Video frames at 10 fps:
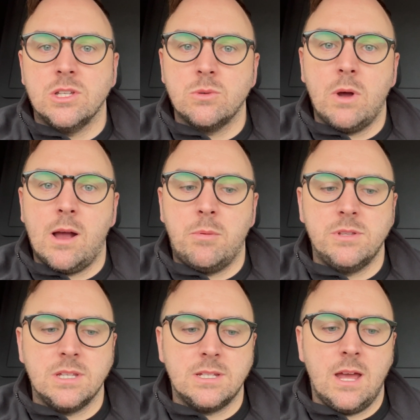So what happens
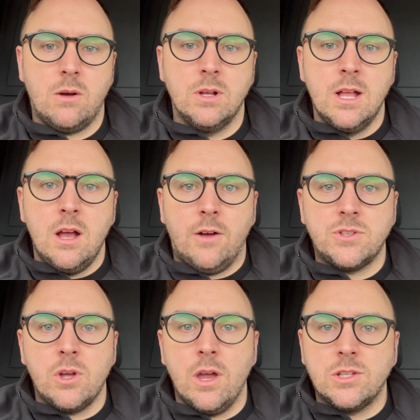is now I've
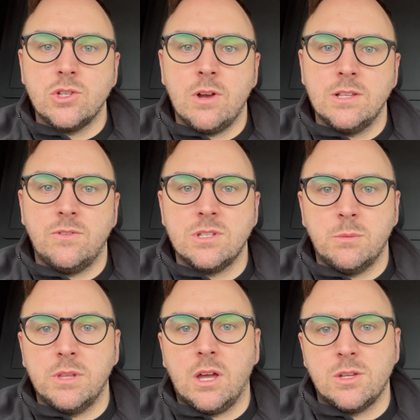started to transfer some
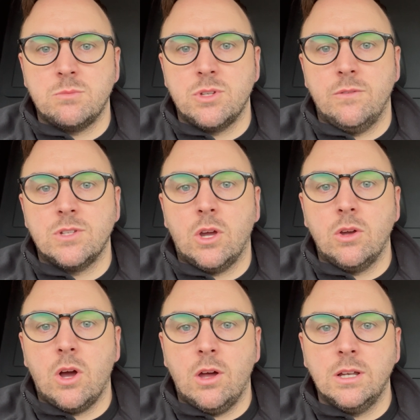of the customers over to Go
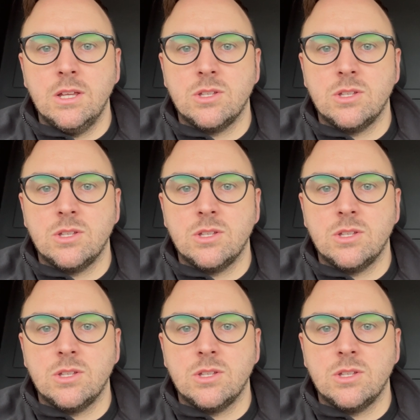Cardless.